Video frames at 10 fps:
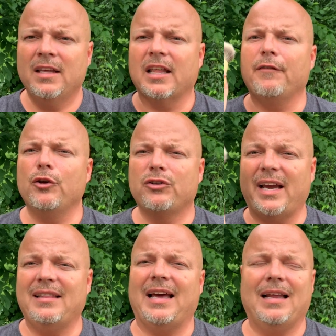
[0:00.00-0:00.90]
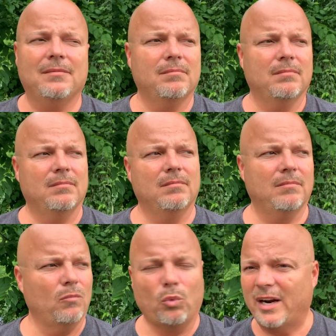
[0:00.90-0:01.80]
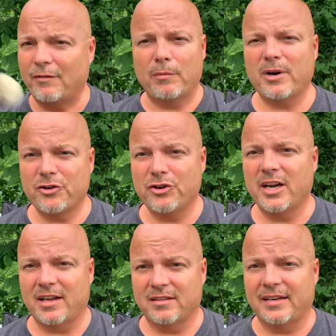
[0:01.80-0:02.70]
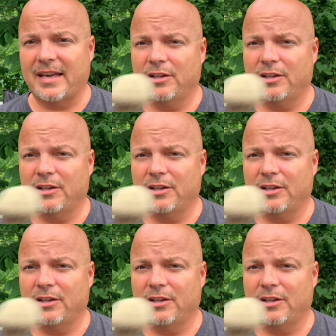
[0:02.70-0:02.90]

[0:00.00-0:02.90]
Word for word: that if you take that whatever brush you got today